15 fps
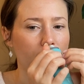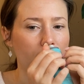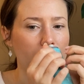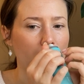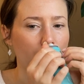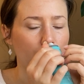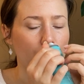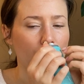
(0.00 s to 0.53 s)

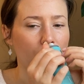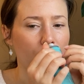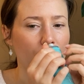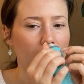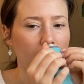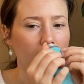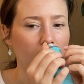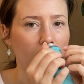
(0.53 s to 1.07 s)
scent
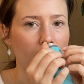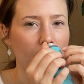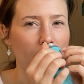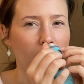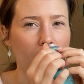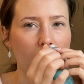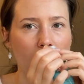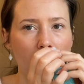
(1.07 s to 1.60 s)
profile,
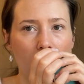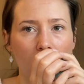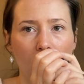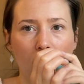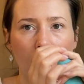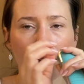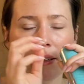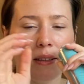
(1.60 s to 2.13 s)
very
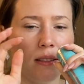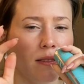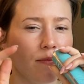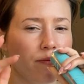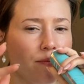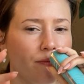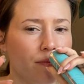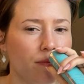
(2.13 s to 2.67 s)

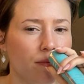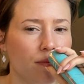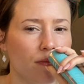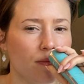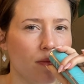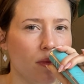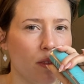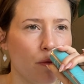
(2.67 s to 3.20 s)

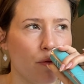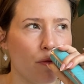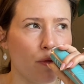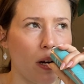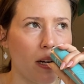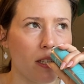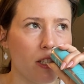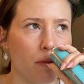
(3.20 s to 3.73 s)

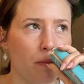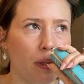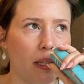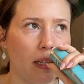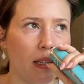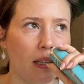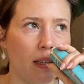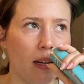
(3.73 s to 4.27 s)
fresh but
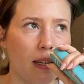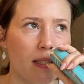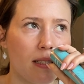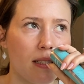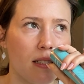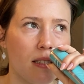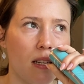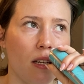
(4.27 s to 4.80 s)
in a nice
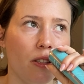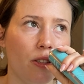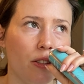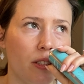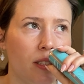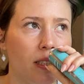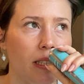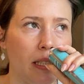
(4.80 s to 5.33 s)
subtle
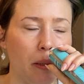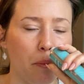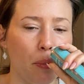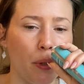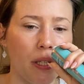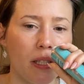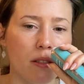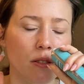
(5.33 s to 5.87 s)
sea
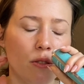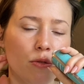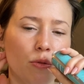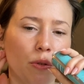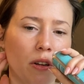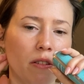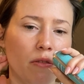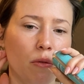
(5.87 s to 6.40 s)
breeze
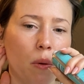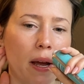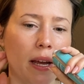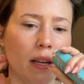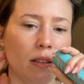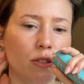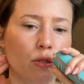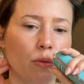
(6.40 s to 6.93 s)
sort of
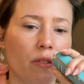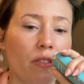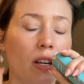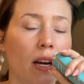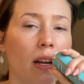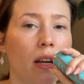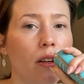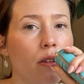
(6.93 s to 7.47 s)
way. So we've
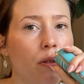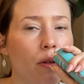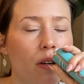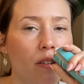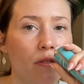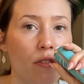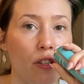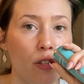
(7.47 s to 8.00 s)
got a note
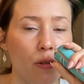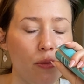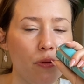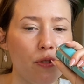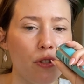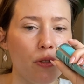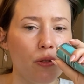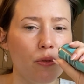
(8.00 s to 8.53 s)
of
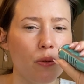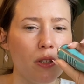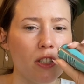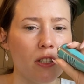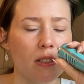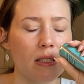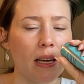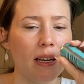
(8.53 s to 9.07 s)
yuzu, which
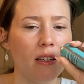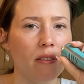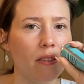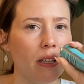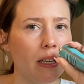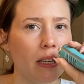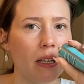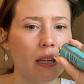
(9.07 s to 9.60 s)
is kind of
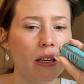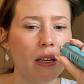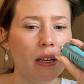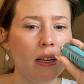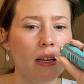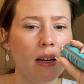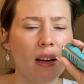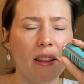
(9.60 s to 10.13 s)
like,
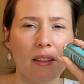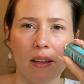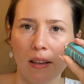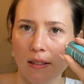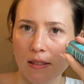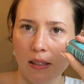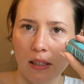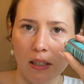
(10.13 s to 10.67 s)
I think
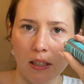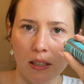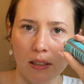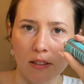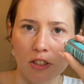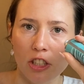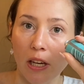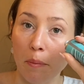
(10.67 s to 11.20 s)
it's like a
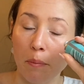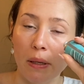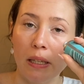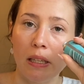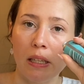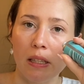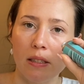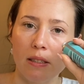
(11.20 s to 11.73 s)

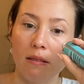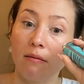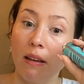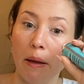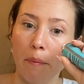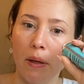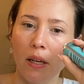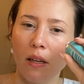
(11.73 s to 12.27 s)
Japanese
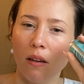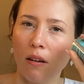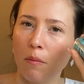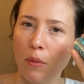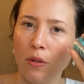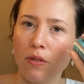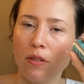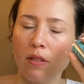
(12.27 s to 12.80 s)
lemon,
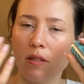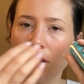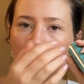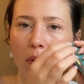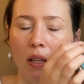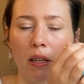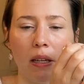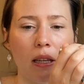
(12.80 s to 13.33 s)
almost,
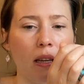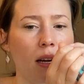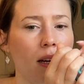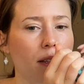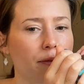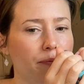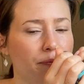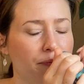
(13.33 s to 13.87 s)
something like
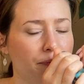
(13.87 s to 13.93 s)
that.